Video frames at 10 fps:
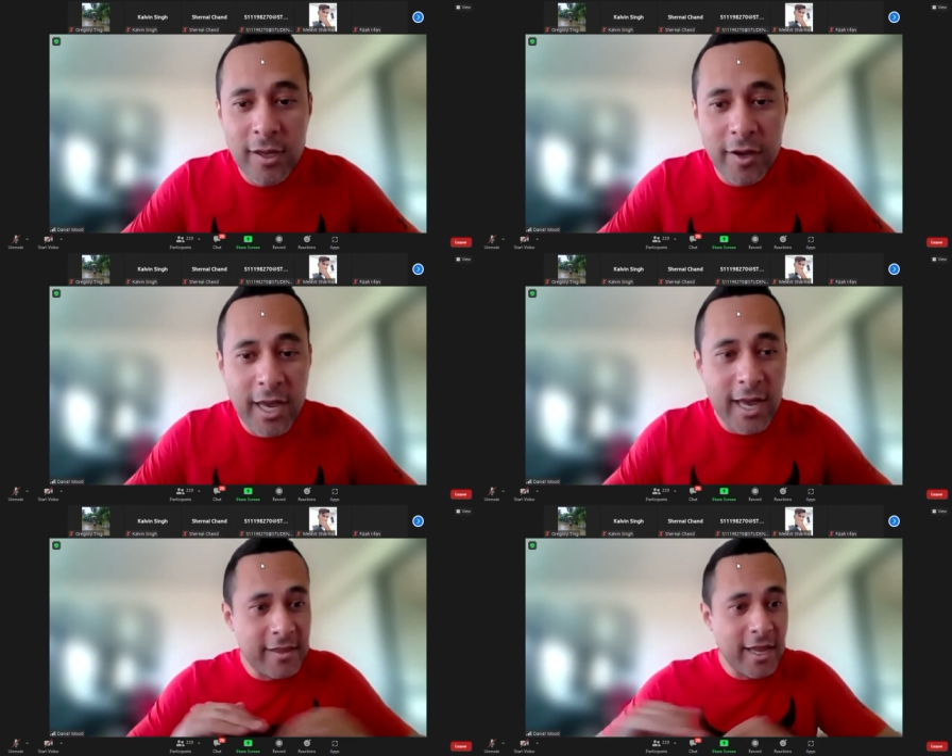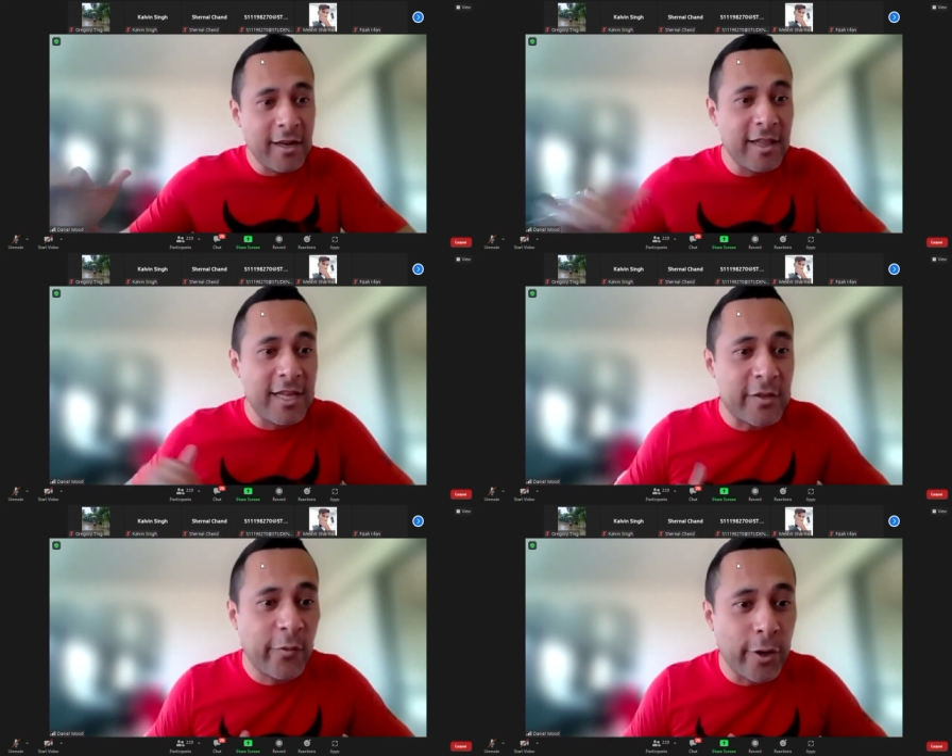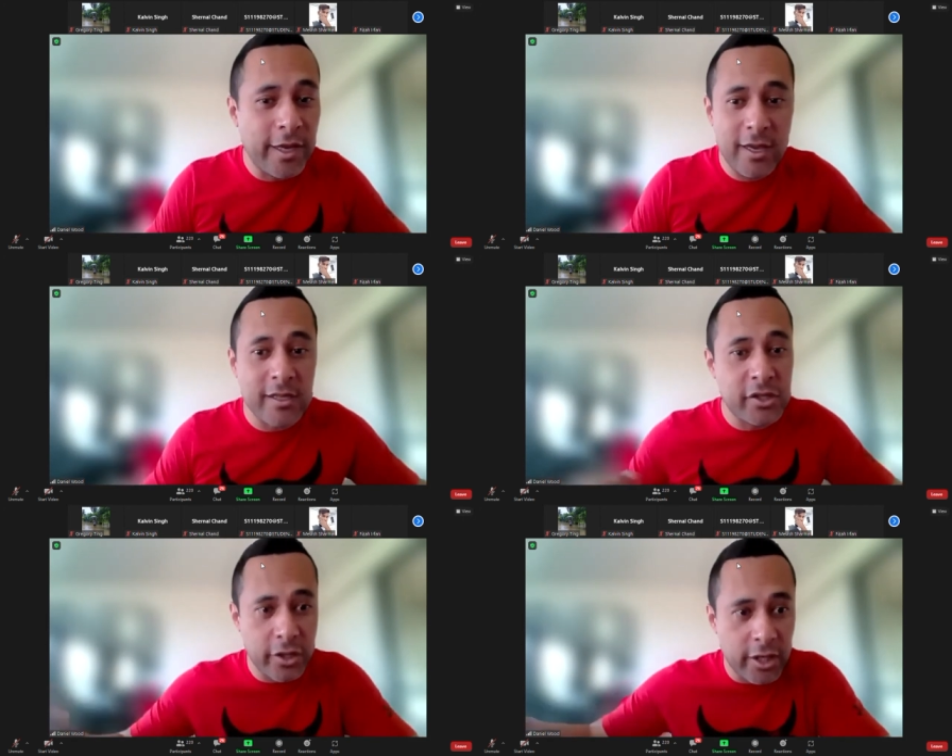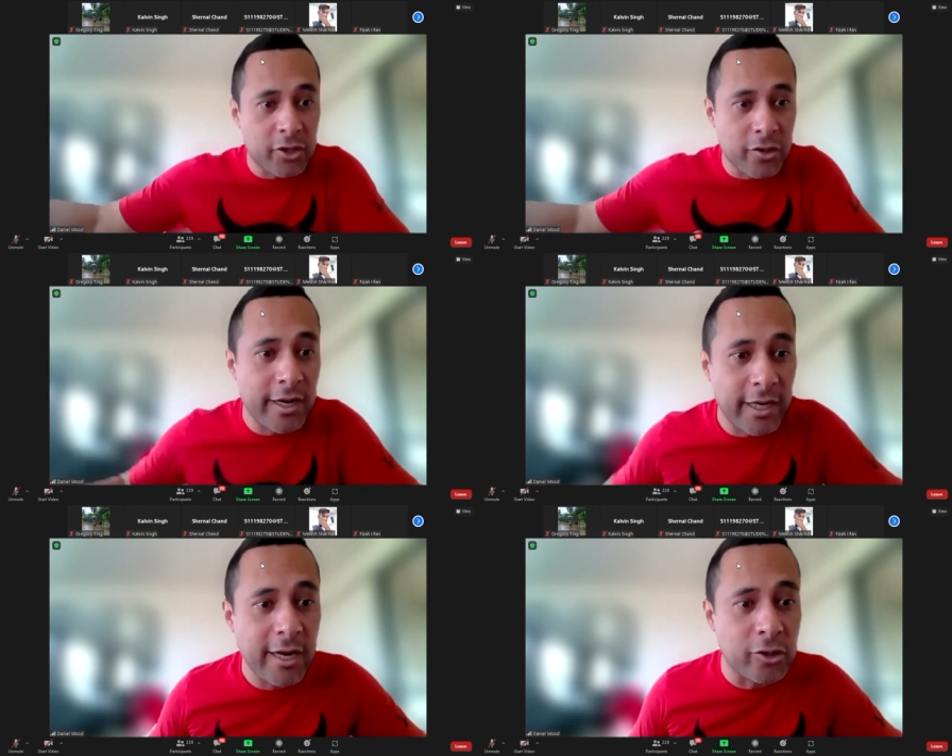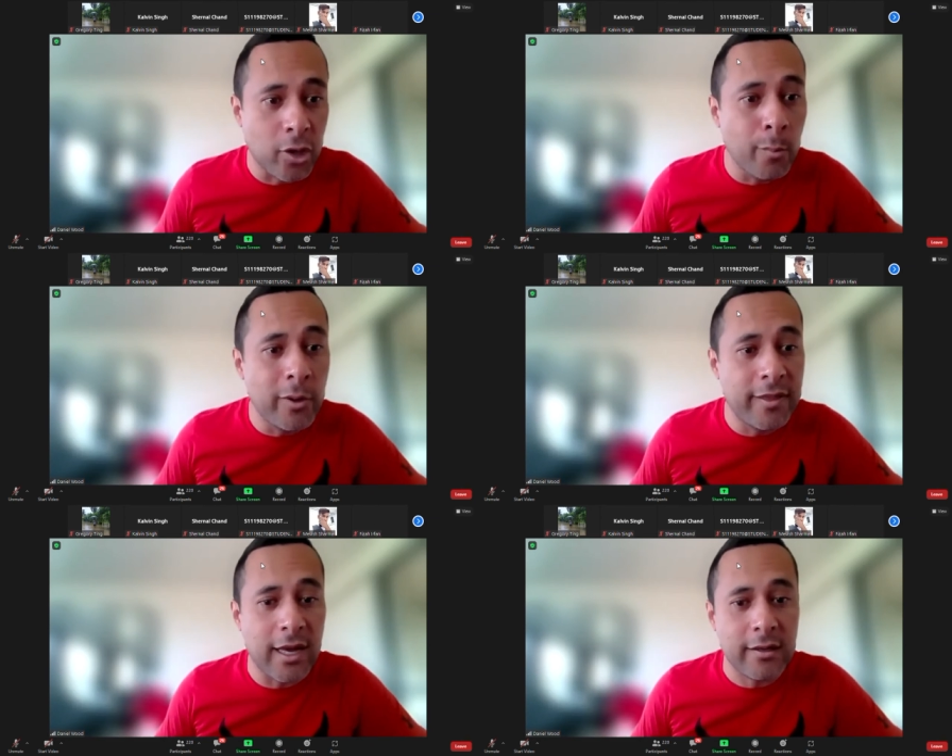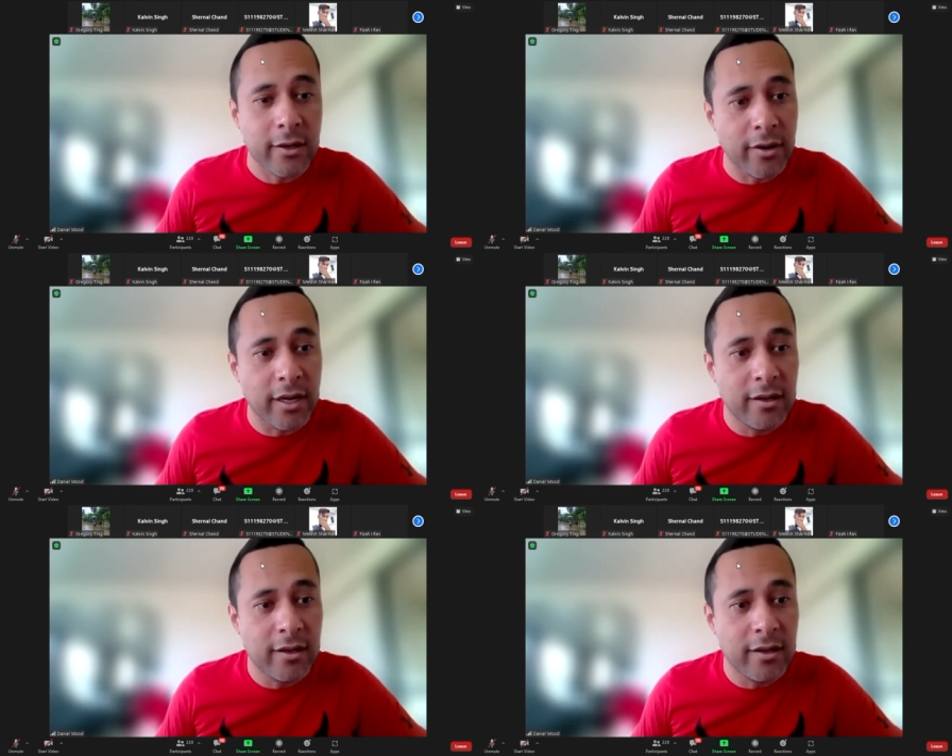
Okay, at the end of these 4 years, you're going to try and get a job with that degree,